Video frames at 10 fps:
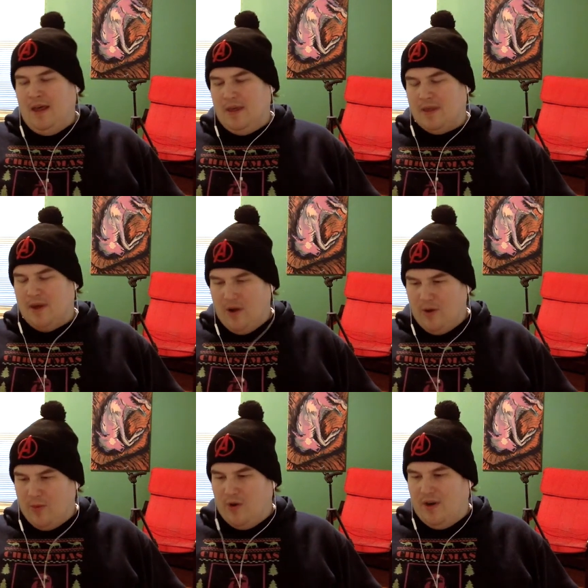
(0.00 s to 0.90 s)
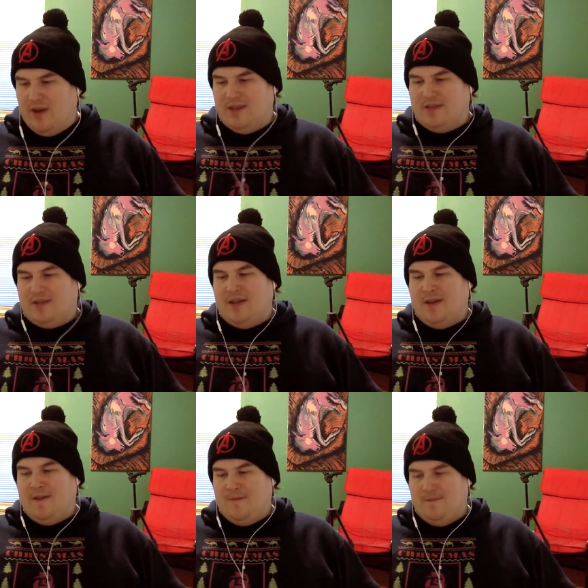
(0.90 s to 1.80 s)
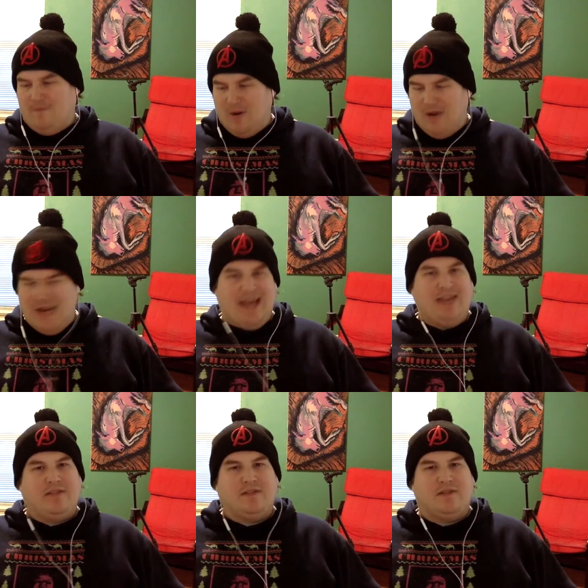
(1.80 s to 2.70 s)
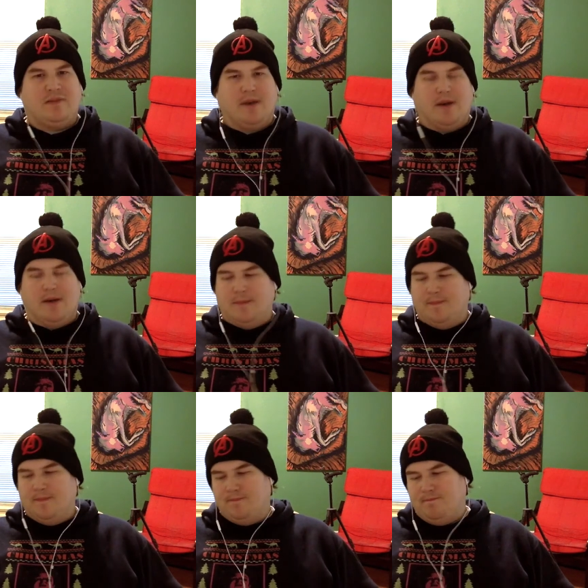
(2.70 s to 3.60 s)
The artwork is very nice. You